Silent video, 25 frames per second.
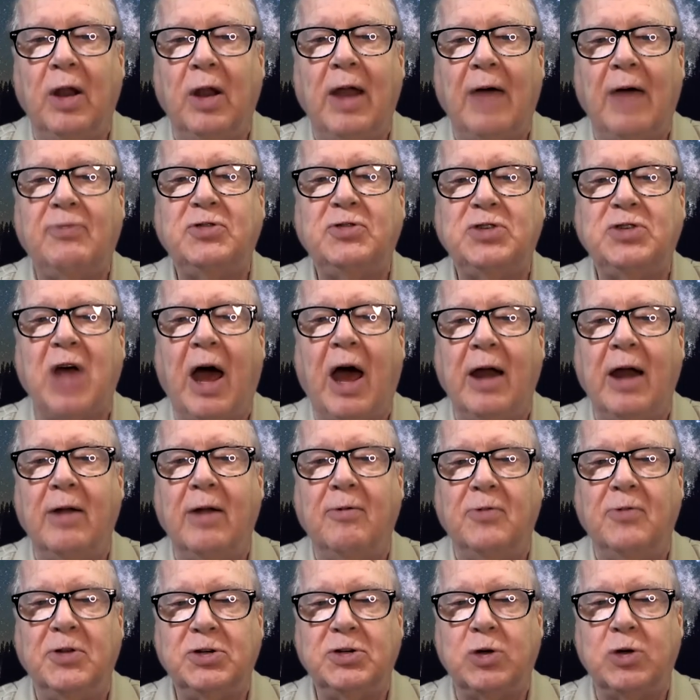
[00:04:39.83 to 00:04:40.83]
left side
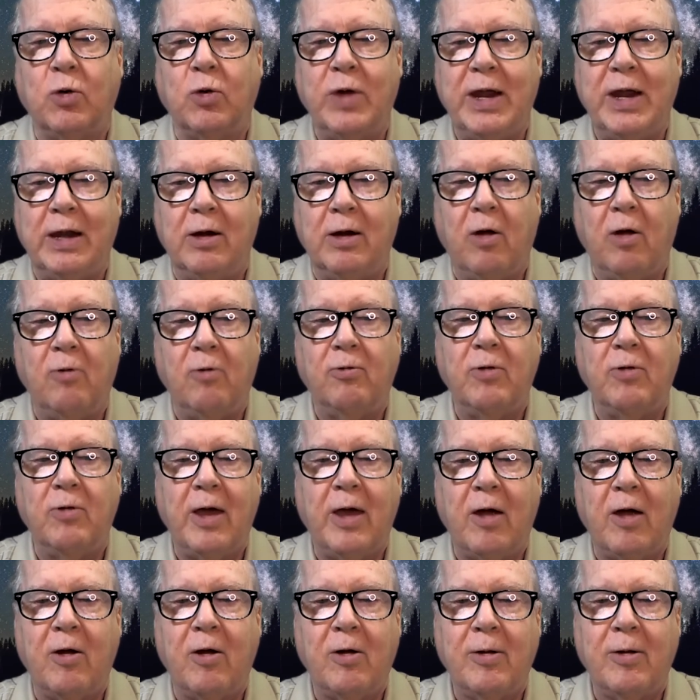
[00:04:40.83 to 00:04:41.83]
of the screen over
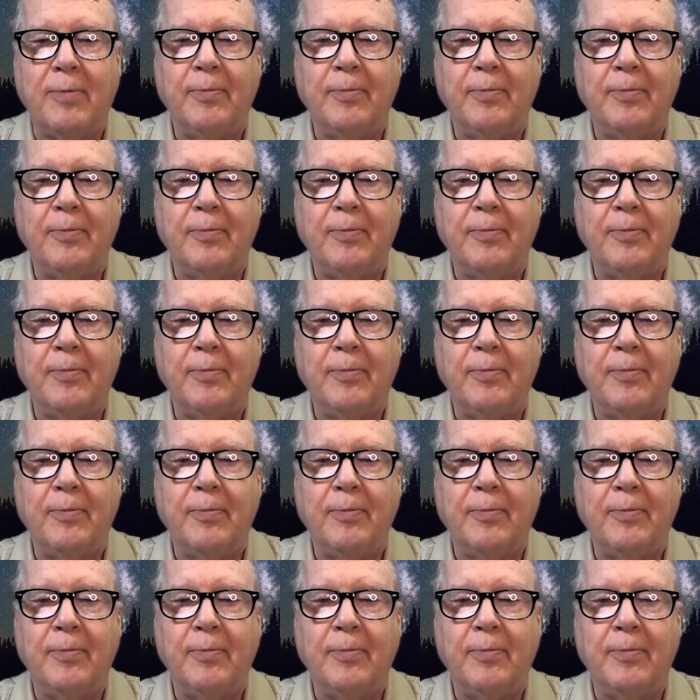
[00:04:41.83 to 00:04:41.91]
there.